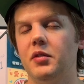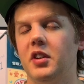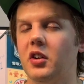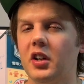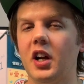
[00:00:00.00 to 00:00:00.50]

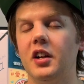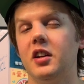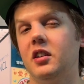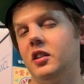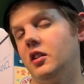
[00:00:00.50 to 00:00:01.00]
you're kind of
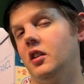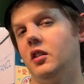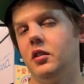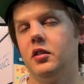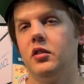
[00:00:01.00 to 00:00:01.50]
hearing.
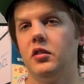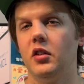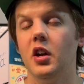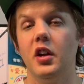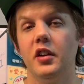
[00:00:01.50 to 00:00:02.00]

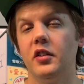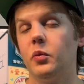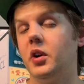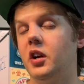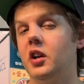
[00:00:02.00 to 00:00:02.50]
This is
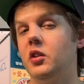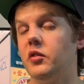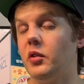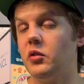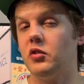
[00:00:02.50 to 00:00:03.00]
where you're going to use
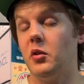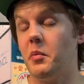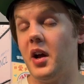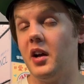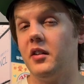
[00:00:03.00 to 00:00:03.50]
those drum
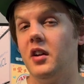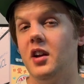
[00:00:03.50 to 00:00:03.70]
pads